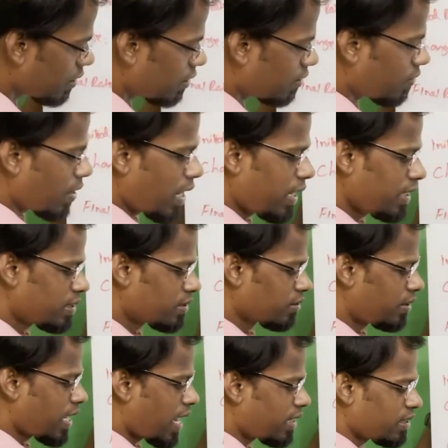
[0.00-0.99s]
Right? So
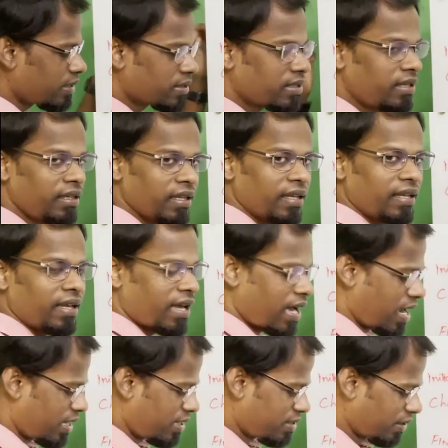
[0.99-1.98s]
that is the
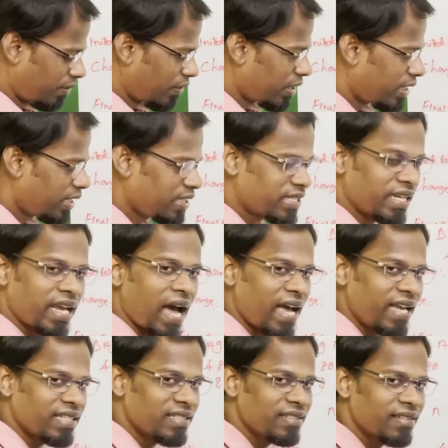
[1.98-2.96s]
answer. Easy,
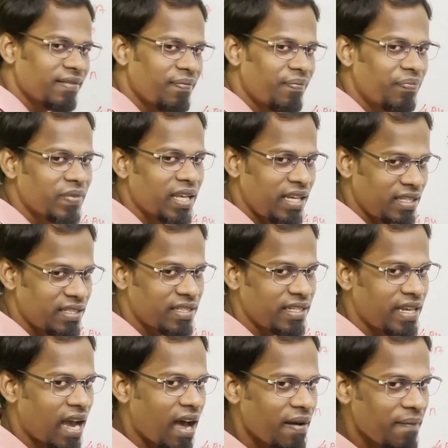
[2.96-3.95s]
guys?
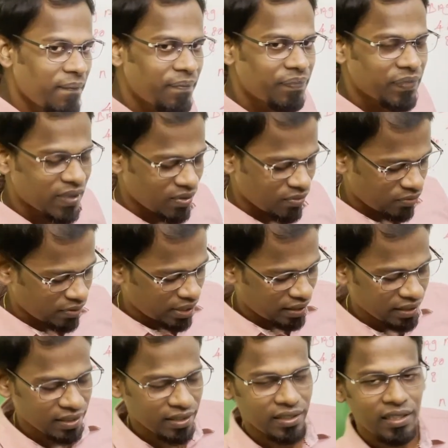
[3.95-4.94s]
Easy, yeah?
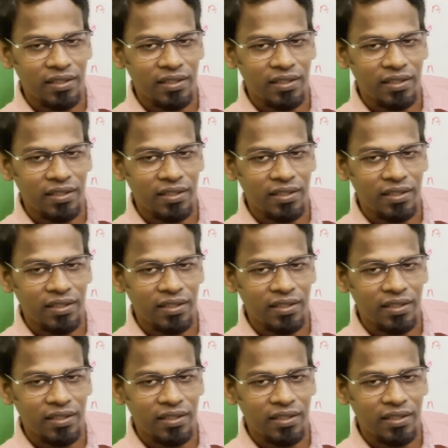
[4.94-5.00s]
Very good.